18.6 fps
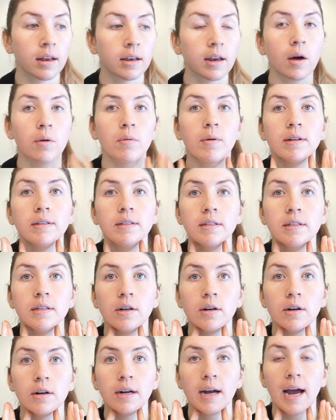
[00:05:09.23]
Now, once
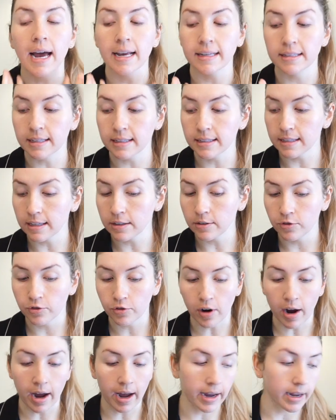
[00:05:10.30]
your essence is
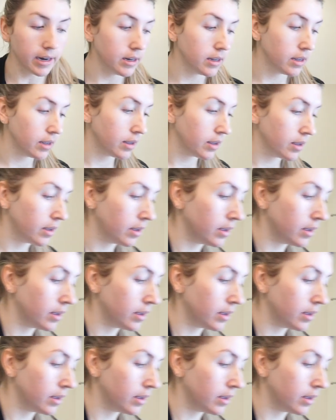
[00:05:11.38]
dried,